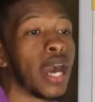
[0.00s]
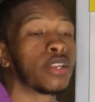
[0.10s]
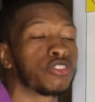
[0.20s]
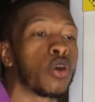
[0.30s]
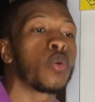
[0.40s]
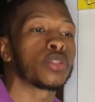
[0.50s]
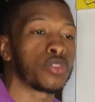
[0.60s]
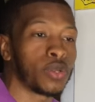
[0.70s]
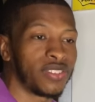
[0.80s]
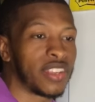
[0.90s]
college
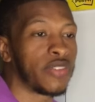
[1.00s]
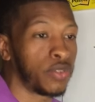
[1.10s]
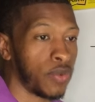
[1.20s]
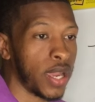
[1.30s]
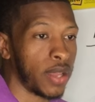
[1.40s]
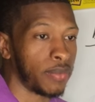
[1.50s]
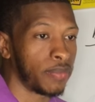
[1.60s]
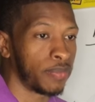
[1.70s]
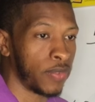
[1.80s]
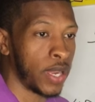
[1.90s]
owing $37,000,
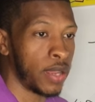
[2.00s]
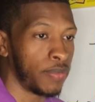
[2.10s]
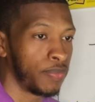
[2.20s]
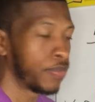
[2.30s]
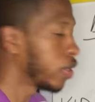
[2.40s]
right?